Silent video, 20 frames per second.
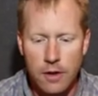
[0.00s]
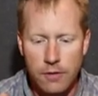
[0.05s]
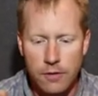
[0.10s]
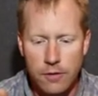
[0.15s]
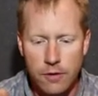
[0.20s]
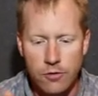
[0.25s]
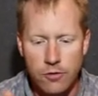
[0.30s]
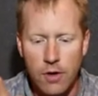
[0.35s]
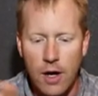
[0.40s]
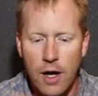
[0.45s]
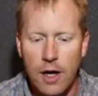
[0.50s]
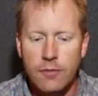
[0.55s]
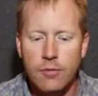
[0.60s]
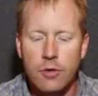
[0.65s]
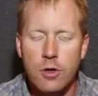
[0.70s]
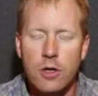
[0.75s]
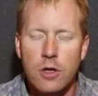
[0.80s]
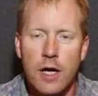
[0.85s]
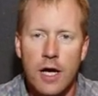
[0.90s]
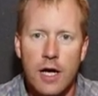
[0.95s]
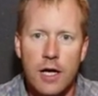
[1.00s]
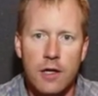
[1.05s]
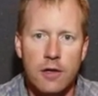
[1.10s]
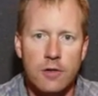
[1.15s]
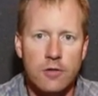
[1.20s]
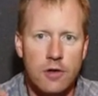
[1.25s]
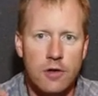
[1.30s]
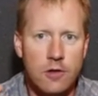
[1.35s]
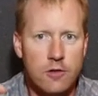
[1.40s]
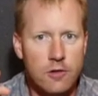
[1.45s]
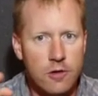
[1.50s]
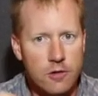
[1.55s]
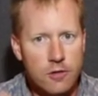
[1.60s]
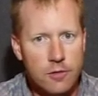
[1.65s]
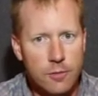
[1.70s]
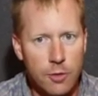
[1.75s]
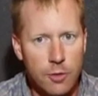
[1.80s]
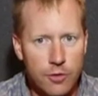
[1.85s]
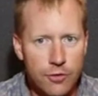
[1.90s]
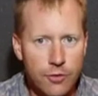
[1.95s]
The driver has
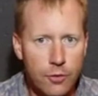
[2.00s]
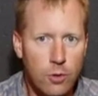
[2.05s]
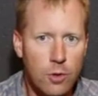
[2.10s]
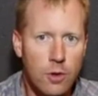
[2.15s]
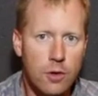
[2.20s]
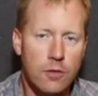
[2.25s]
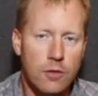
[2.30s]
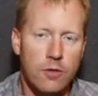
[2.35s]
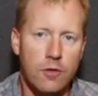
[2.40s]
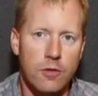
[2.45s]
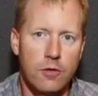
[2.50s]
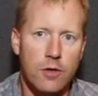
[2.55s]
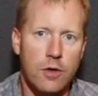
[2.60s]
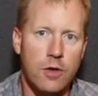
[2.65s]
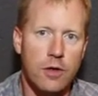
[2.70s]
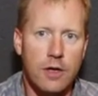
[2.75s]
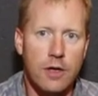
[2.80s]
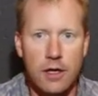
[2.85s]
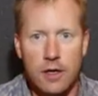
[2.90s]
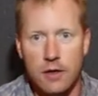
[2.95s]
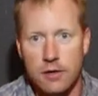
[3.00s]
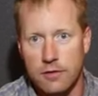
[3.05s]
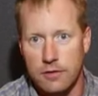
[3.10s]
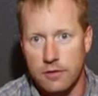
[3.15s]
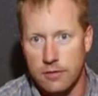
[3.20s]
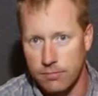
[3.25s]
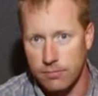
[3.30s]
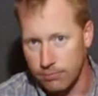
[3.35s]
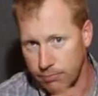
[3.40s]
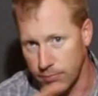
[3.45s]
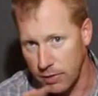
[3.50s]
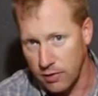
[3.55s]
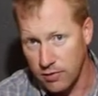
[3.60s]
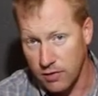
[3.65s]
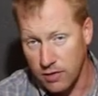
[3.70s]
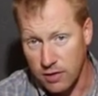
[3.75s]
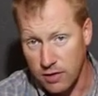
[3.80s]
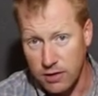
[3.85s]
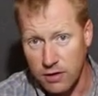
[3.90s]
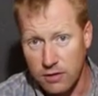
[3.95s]
adjustable torque, the drill has
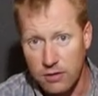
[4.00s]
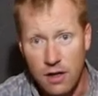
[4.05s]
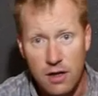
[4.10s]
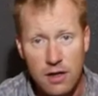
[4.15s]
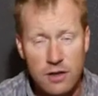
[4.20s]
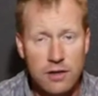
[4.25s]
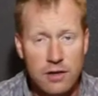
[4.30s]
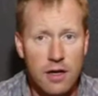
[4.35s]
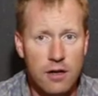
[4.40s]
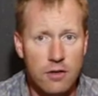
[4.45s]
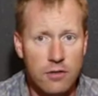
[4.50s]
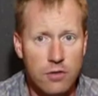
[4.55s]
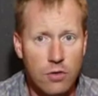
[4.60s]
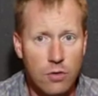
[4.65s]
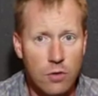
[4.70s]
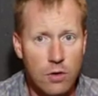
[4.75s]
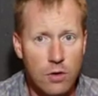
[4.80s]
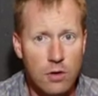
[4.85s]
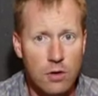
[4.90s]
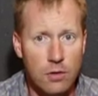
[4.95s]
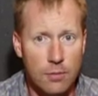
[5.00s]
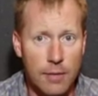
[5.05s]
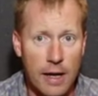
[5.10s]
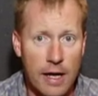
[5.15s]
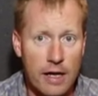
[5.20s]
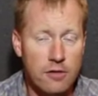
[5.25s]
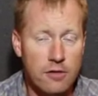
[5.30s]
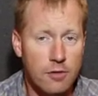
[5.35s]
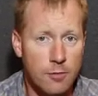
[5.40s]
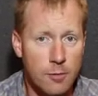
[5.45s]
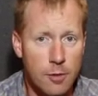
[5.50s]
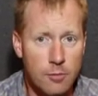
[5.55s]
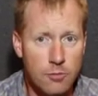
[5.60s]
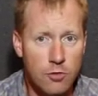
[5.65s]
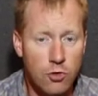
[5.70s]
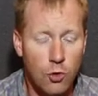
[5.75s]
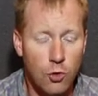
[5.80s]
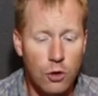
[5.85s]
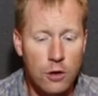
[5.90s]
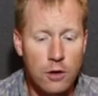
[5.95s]
basically locked out torque or maximum
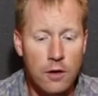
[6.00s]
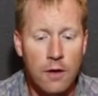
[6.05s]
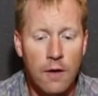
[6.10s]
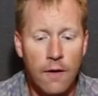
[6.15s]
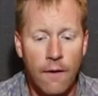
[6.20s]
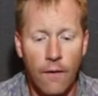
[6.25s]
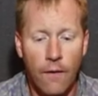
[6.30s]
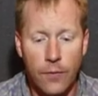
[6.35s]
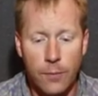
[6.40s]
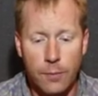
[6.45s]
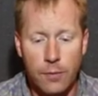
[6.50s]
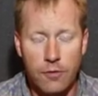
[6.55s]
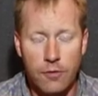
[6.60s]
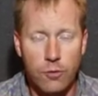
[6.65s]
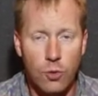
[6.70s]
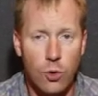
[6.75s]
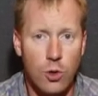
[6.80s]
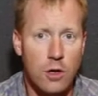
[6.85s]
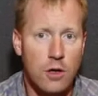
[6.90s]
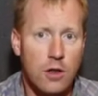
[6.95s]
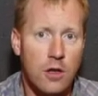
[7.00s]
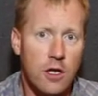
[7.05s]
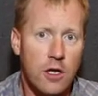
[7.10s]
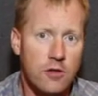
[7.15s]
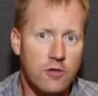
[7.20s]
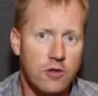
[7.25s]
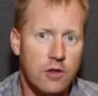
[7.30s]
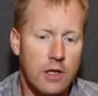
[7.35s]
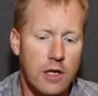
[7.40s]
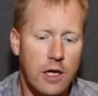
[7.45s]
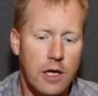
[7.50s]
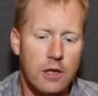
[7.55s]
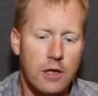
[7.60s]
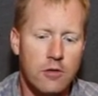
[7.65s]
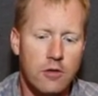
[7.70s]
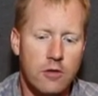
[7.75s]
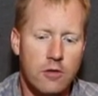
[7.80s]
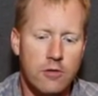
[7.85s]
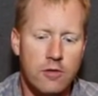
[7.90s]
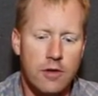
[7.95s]
torque before a clutch
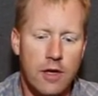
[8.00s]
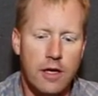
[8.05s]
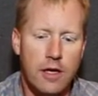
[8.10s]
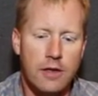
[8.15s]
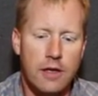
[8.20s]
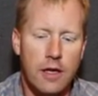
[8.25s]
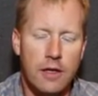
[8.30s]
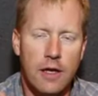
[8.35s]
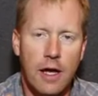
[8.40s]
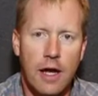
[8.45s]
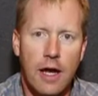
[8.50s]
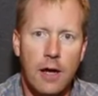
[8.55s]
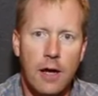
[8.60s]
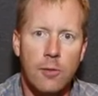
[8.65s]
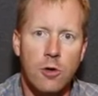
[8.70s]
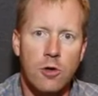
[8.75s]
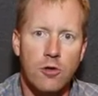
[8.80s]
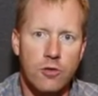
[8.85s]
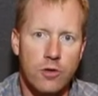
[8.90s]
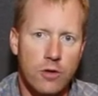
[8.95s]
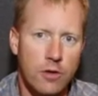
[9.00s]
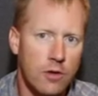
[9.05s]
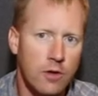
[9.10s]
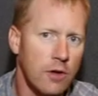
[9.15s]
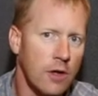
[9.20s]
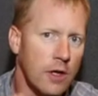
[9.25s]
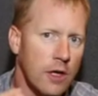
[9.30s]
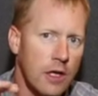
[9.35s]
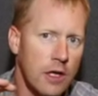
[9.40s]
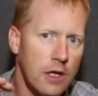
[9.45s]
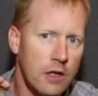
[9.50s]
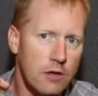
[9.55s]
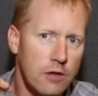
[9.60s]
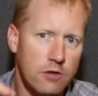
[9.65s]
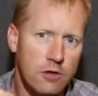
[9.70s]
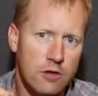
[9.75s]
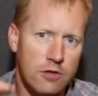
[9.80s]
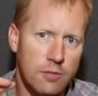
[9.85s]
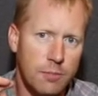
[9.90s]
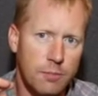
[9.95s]
engages, and then the hammer drill
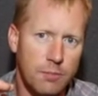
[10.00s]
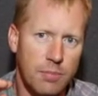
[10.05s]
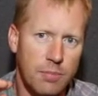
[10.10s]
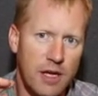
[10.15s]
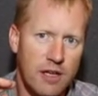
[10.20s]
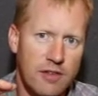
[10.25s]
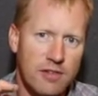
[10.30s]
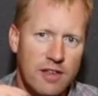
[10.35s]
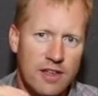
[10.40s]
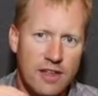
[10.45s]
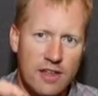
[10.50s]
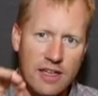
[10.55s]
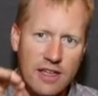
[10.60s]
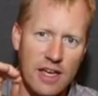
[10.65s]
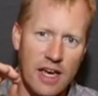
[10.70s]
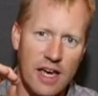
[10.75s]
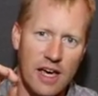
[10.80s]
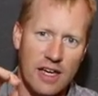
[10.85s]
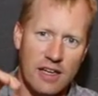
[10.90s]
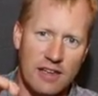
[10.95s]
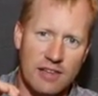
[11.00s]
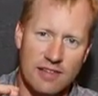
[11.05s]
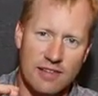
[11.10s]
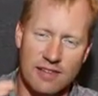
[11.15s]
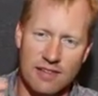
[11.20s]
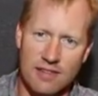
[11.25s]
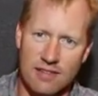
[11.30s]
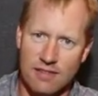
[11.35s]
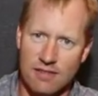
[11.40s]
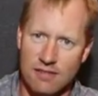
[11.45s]
just basically has